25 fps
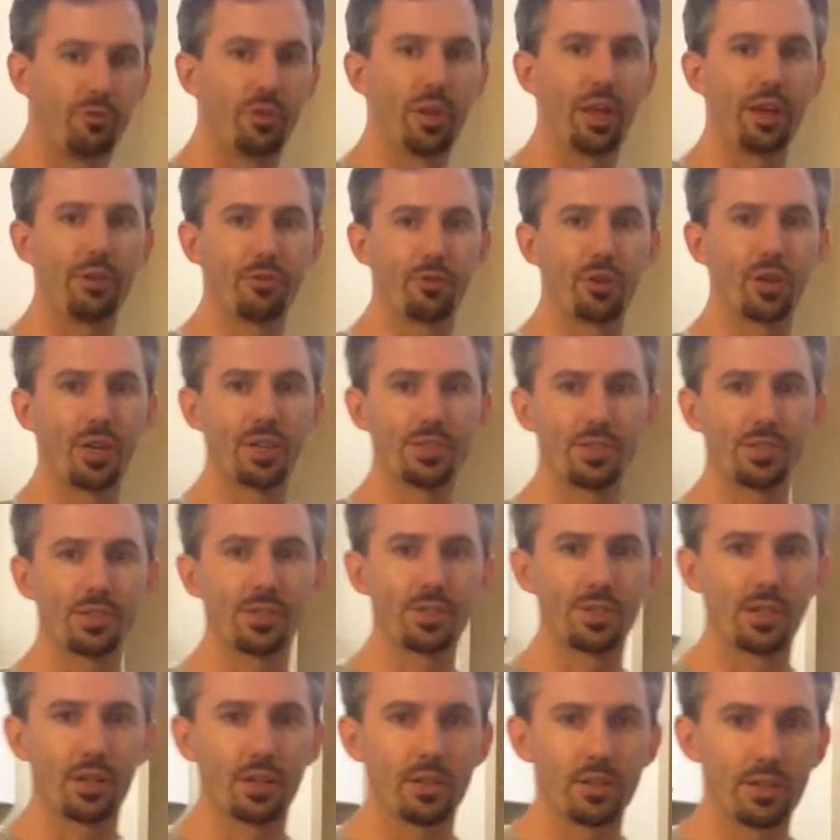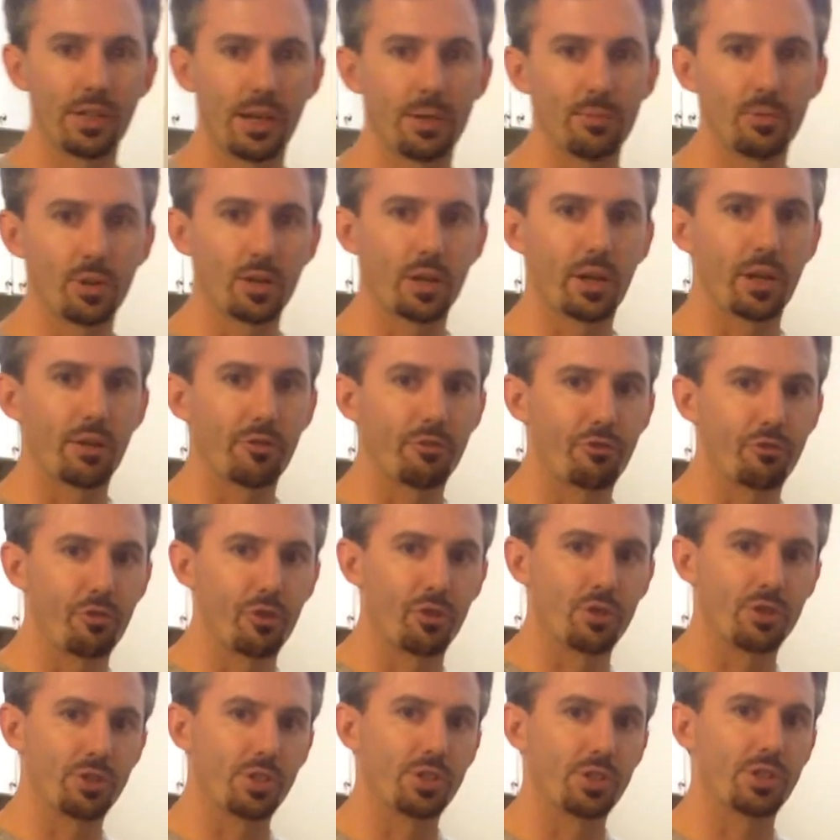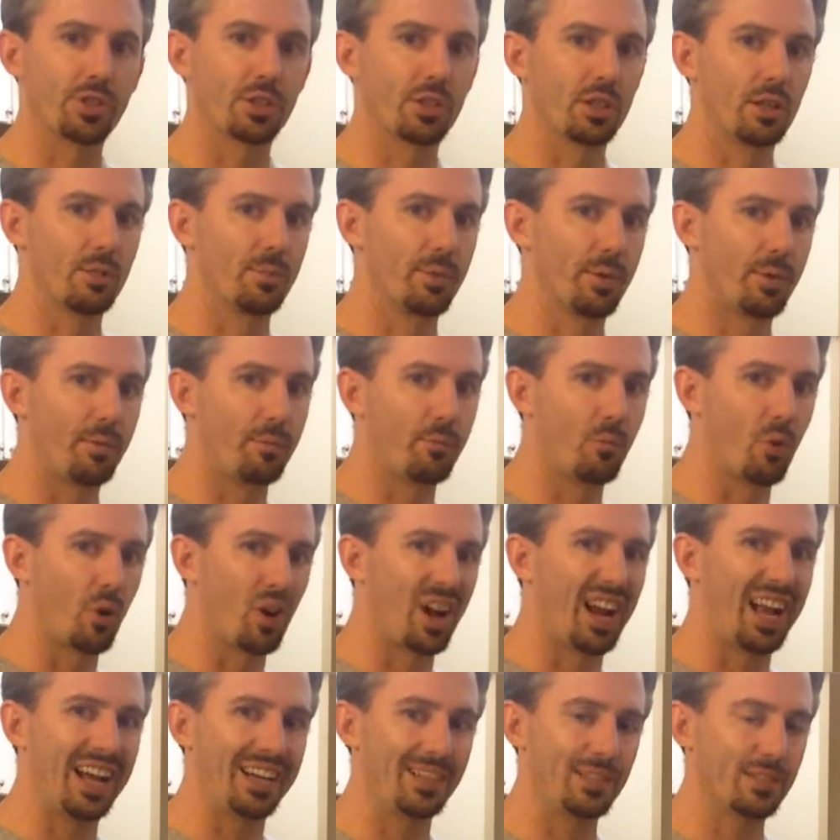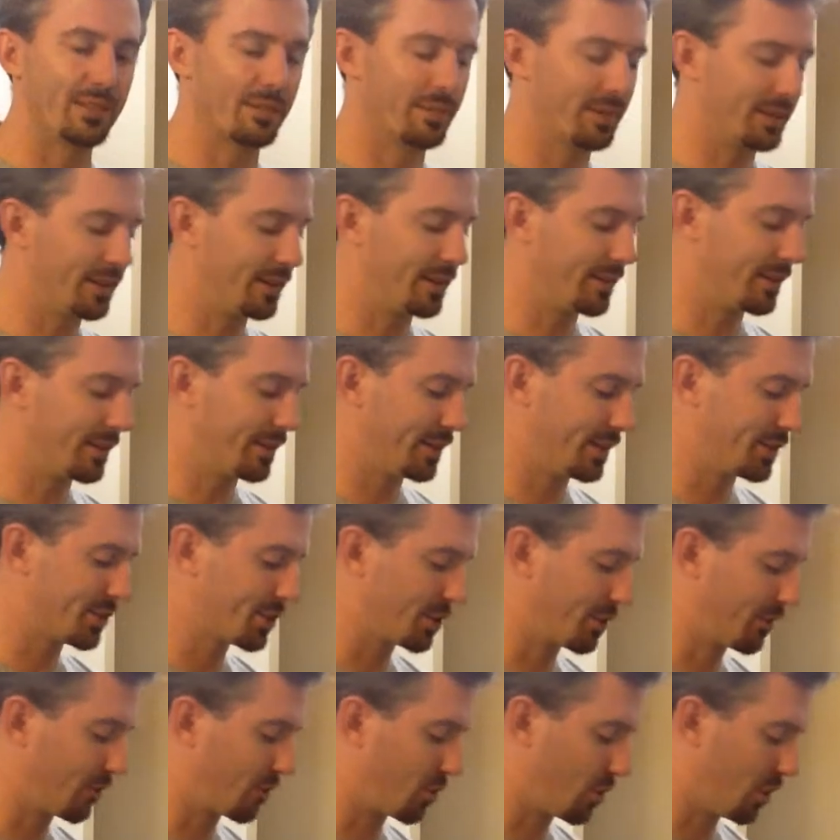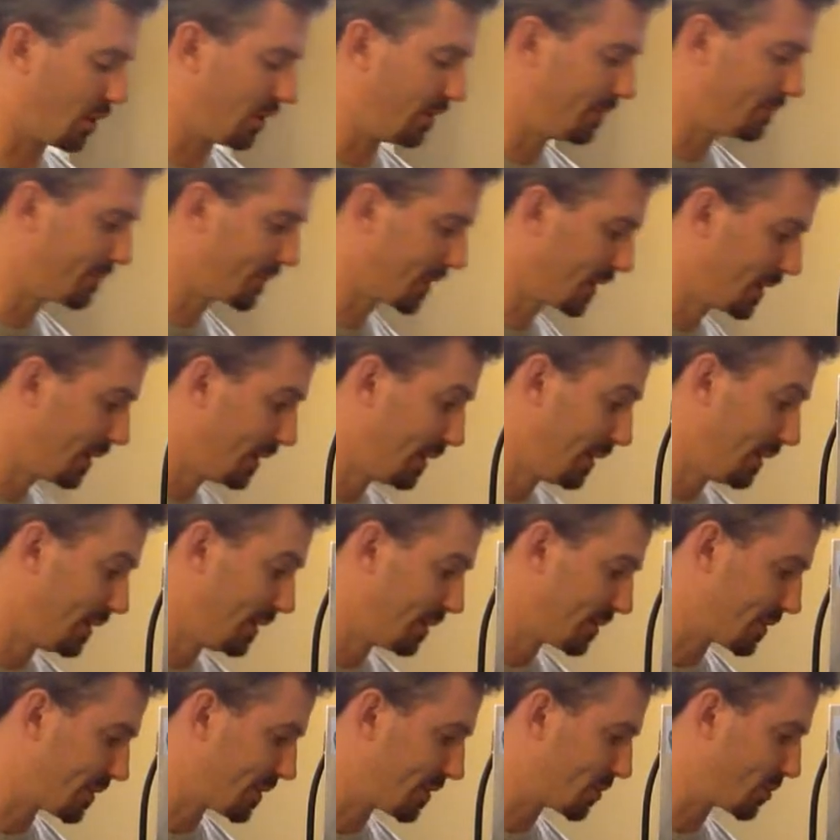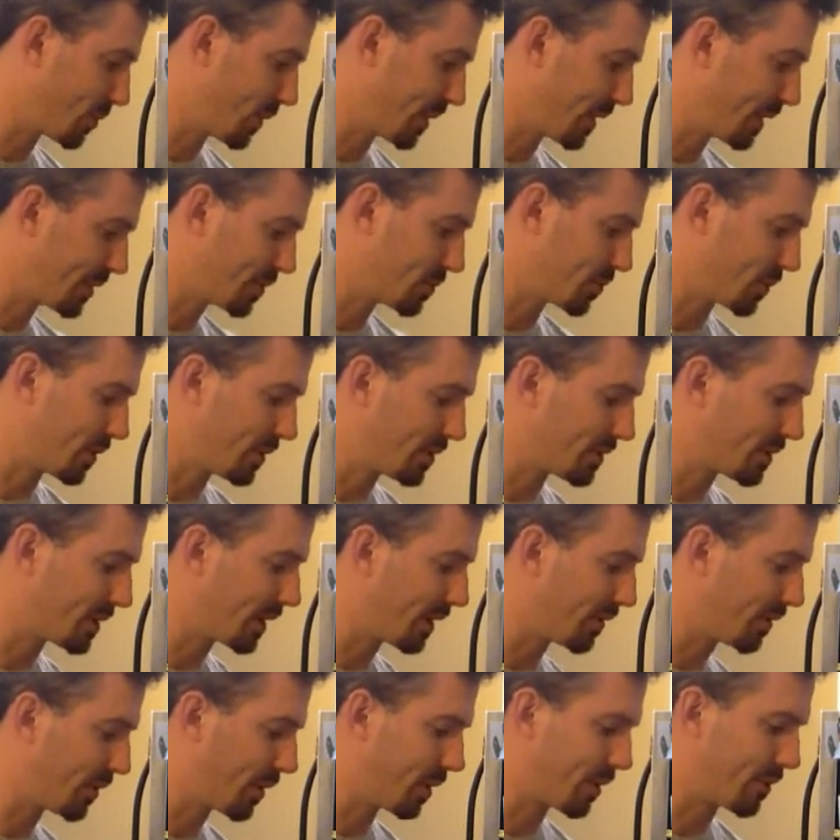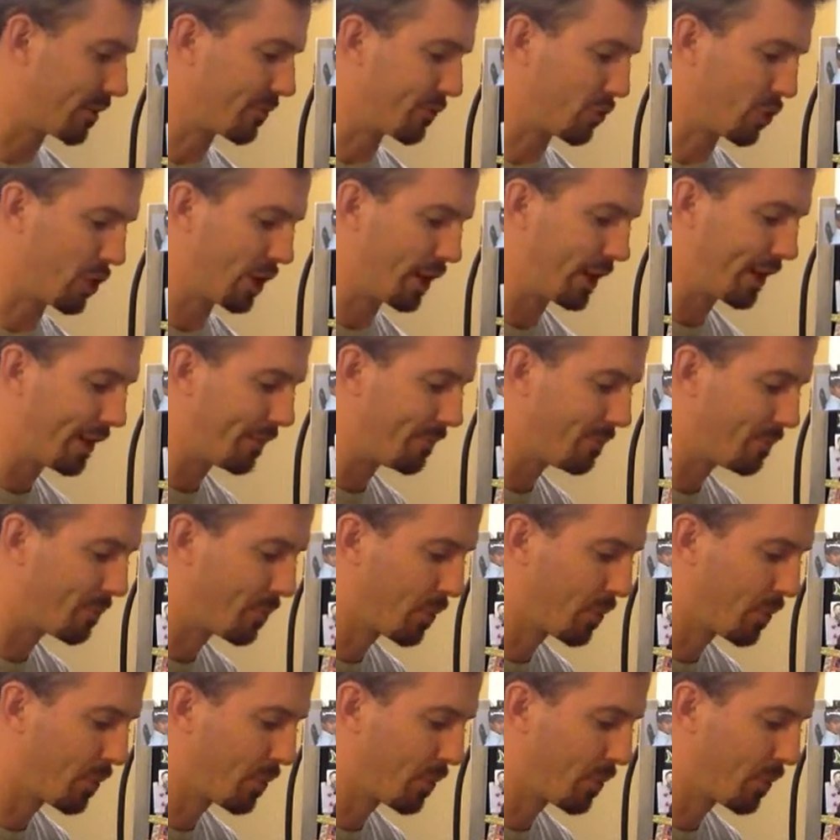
flavor necessarily, I'm looking for just a little bit of more health in the dish overall. So that's why this one instead of another variety.